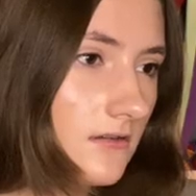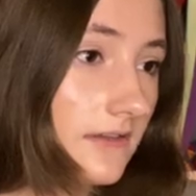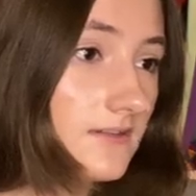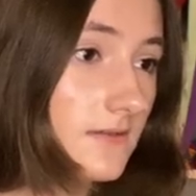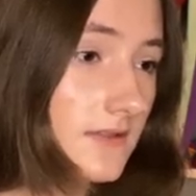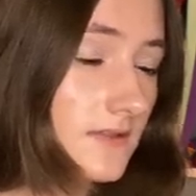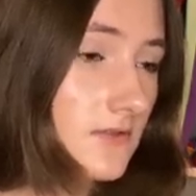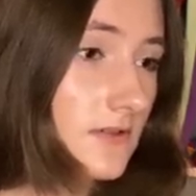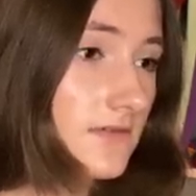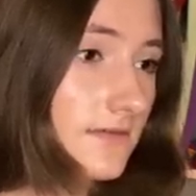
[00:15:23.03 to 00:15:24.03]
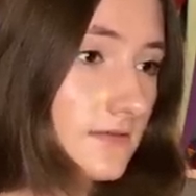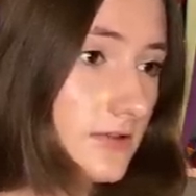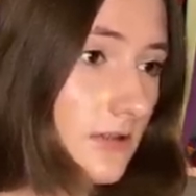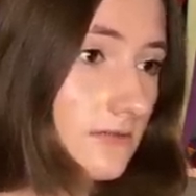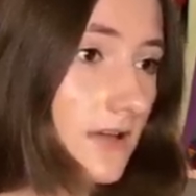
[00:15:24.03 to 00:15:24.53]
this was a stressful
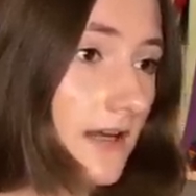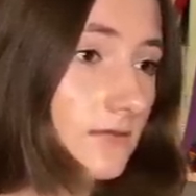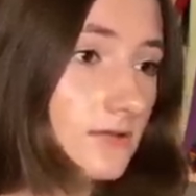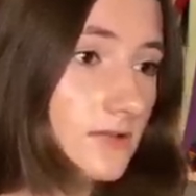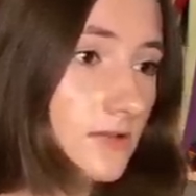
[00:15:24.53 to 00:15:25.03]
show. I was